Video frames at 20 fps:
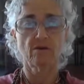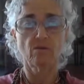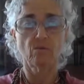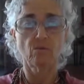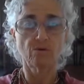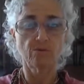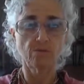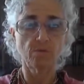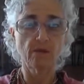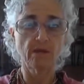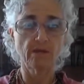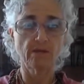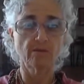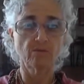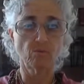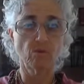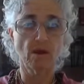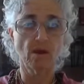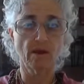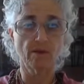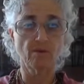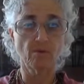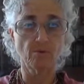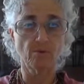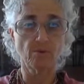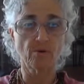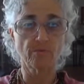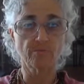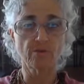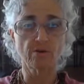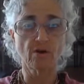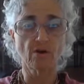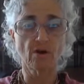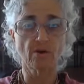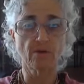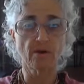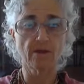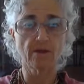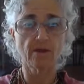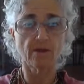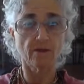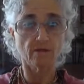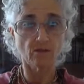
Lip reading: Which means what? They're perfect already?